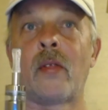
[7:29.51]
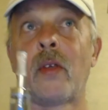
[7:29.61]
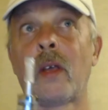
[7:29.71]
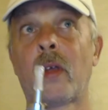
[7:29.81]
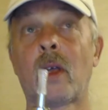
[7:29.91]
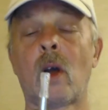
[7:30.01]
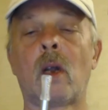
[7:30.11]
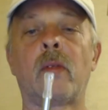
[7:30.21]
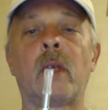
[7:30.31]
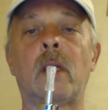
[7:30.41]
I think they
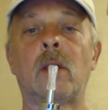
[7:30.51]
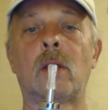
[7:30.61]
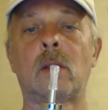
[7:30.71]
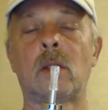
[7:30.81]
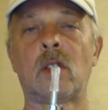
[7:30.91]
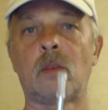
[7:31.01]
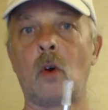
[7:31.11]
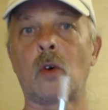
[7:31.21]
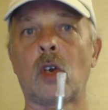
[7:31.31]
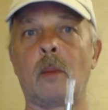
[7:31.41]
call it the
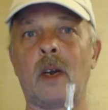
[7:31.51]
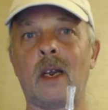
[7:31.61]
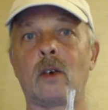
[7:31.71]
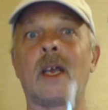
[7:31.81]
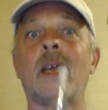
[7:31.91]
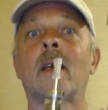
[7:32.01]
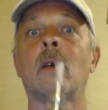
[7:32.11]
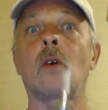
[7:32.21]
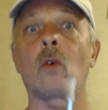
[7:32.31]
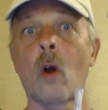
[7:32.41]
SMOK Terminator Tank
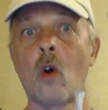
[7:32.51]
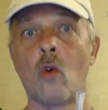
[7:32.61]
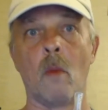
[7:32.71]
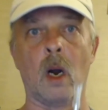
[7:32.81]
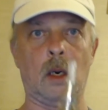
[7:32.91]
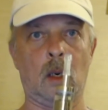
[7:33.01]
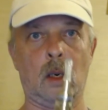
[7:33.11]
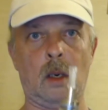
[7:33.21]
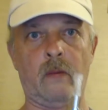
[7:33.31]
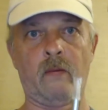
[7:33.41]
Chrome
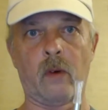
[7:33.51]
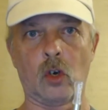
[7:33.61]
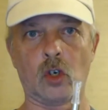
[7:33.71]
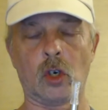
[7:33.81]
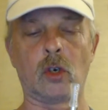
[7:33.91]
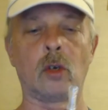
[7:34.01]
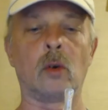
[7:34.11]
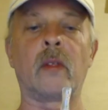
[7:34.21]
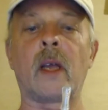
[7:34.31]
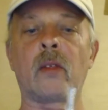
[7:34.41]
version
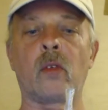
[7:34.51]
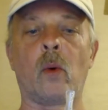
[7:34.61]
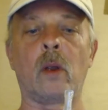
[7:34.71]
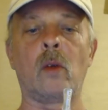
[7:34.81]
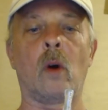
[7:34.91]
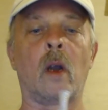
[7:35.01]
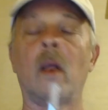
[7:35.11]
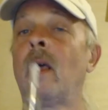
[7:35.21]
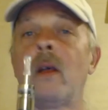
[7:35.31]
2, and that's the one you want.